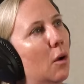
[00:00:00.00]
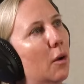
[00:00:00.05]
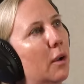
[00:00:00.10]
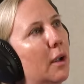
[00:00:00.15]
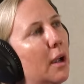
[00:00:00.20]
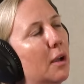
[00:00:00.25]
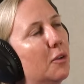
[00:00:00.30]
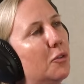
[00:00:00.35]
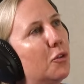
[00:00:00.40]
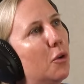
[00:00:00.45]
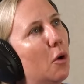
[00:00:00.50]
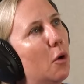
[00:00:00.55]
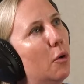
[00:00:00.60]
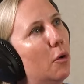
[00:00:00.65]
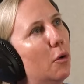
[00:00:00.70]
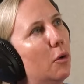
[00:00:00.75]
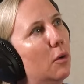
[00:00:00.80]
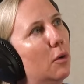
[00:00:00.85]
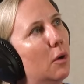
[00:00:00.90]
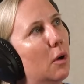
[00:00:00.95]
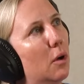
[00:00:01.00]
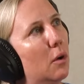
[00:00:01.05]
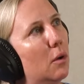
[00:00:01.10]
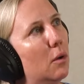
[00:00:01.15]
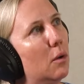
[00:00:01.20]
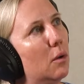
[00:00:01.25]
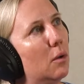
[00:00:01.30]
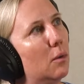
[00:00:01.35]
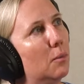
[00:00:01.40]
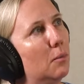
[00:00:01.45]
Okay, so
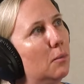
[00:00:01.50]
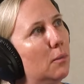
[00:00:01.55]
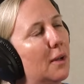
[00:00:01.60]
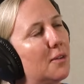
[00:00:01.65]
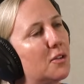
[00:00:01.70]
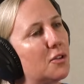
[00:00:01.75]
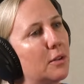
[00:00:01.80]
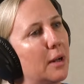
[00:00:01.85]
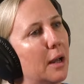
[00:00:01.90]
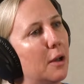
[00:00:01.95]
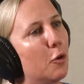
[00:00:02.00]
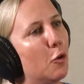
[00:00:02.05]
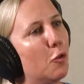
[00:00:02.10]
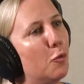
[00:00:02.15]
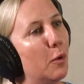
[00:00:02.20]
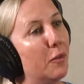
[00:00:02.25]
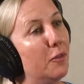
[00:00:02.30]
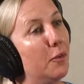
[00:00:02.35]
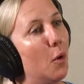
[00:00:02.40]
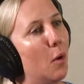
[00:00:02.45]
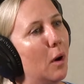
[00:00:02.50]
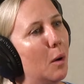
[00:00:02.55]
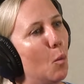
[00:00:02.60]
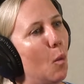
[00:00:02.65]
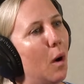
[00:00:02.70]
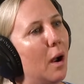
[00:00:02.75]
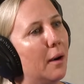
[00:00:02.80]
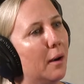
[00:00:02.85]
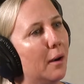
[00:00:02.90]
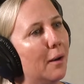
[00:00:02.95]
let's start off with night
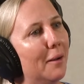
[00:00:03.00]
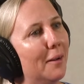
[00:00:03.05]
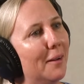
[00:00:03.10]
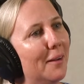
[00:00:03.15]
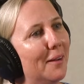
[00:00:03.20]
1.